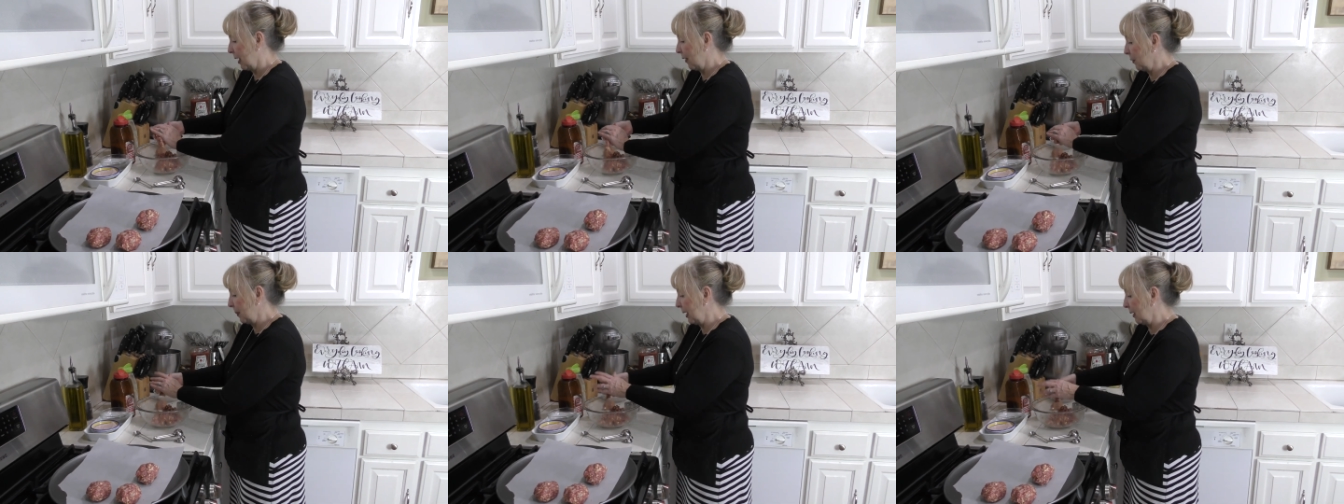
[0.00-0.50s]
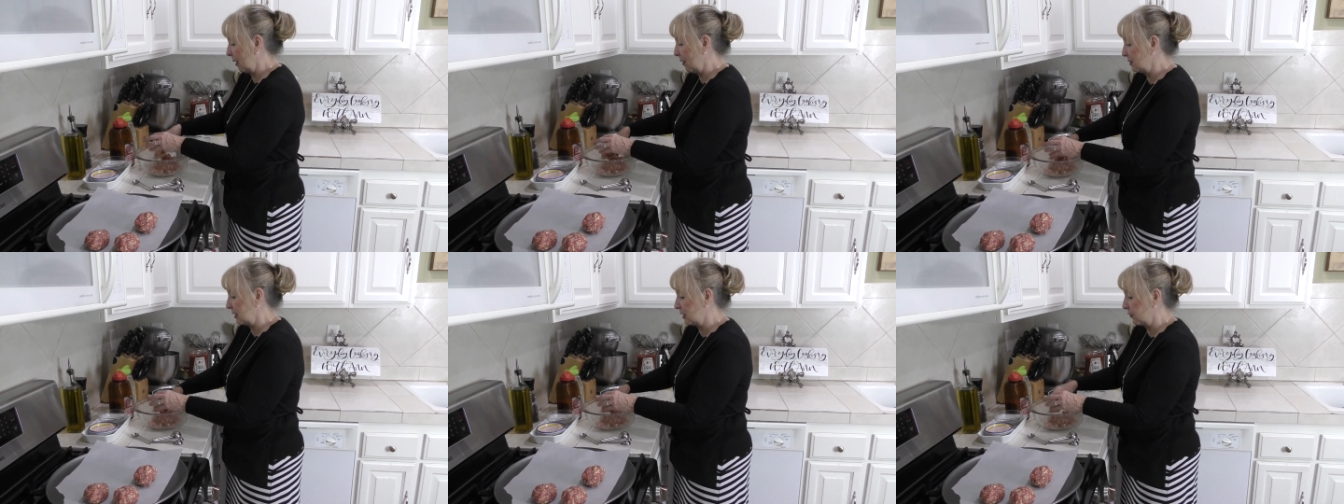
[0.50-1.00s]
everybody
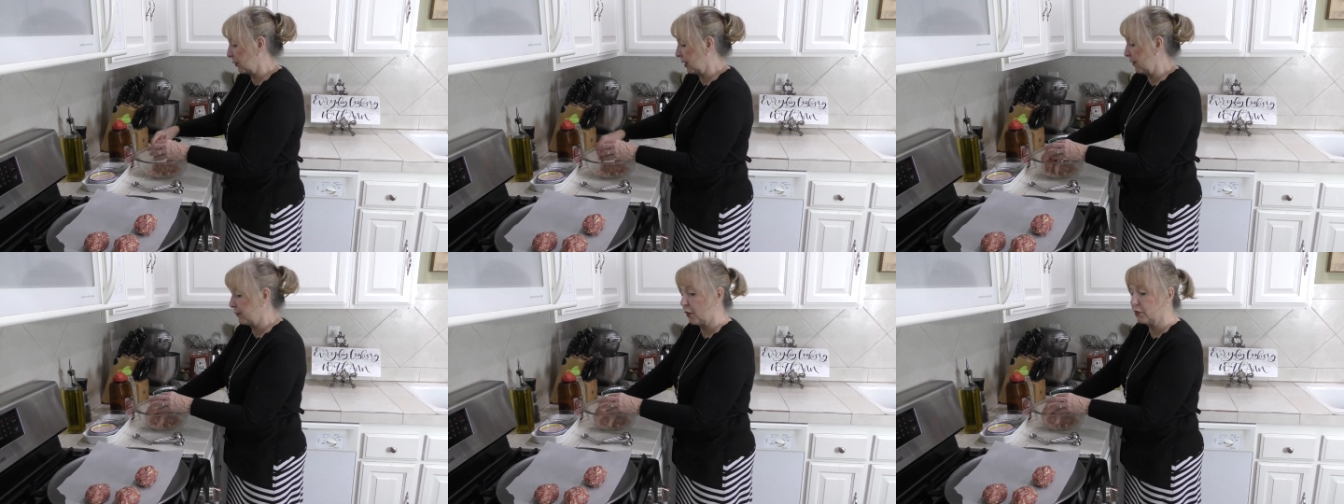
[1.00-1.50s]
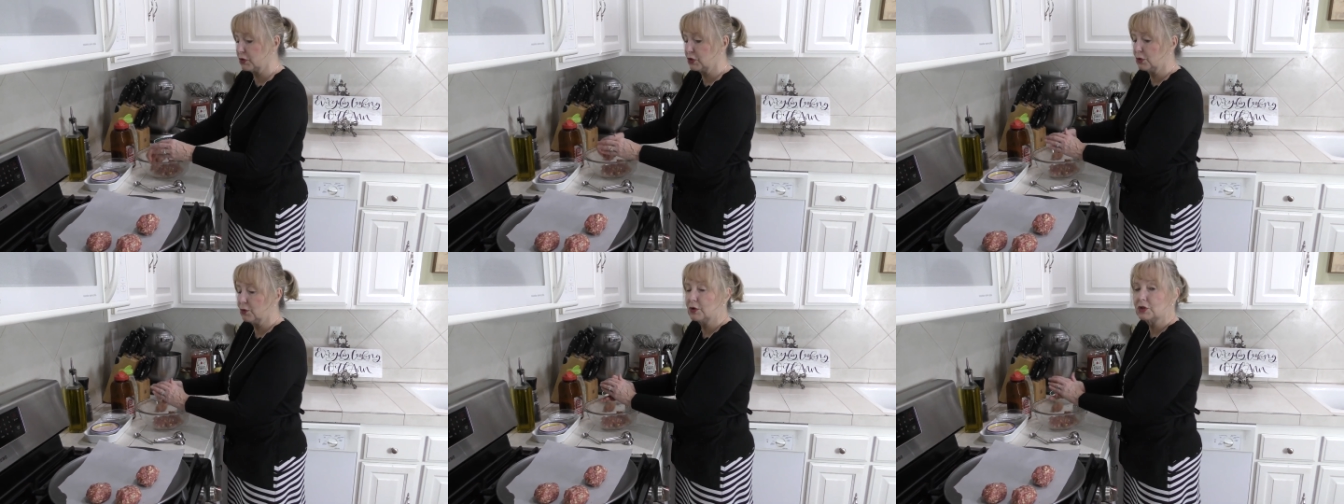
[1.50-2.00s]
loves these for leftovers
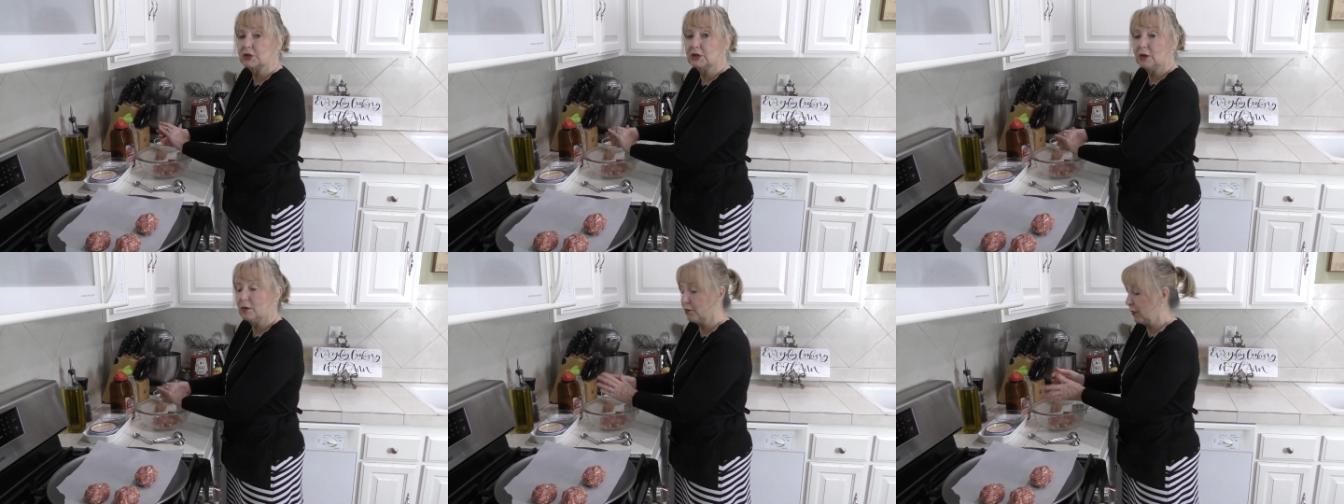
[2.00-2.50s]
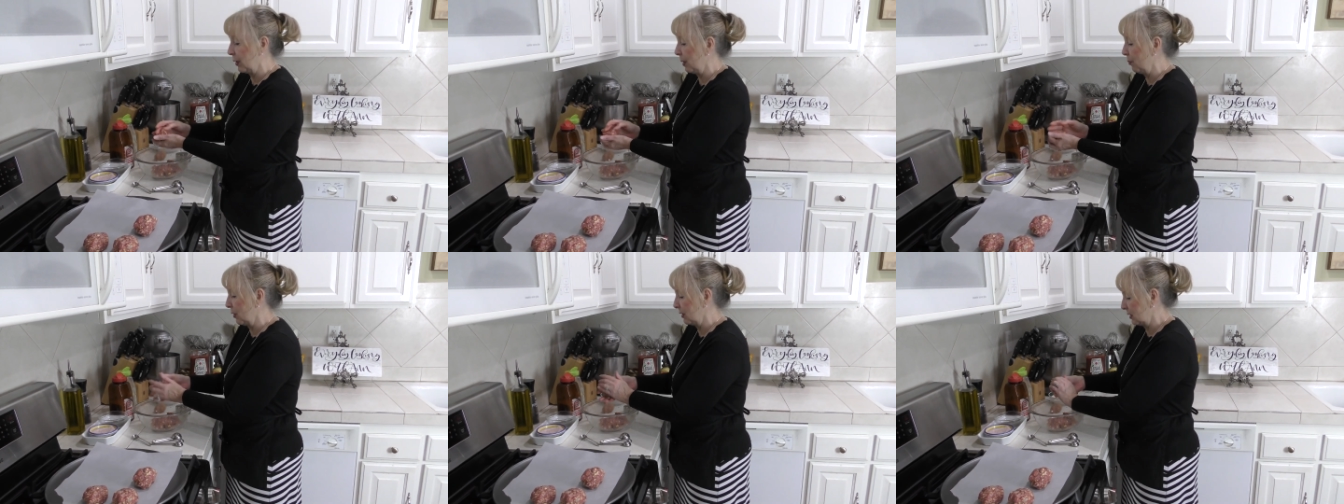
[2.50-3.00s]
too. They're still very
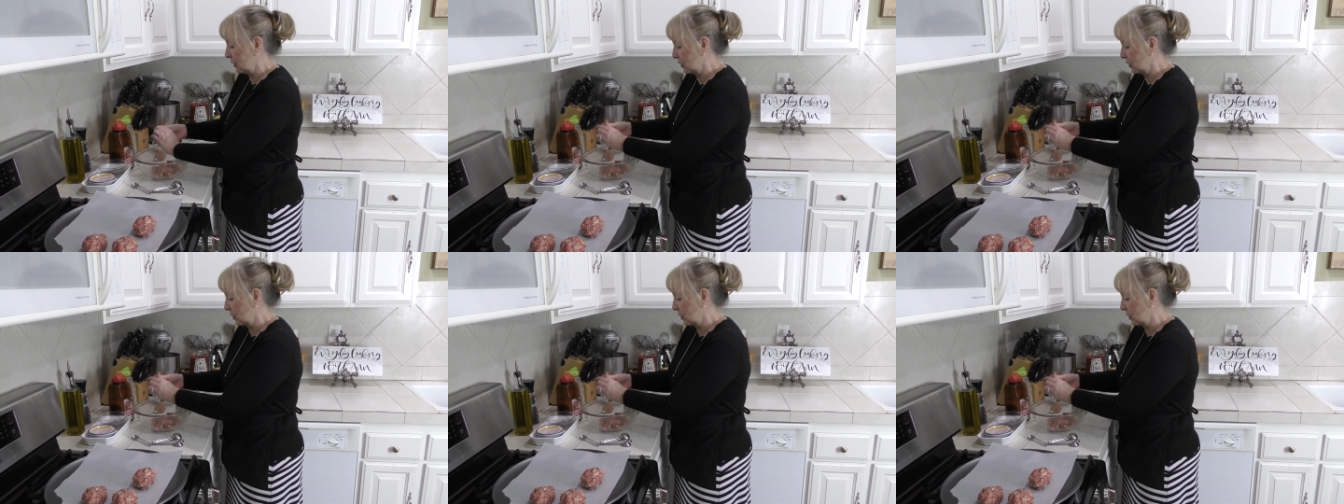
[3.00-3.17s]
moist and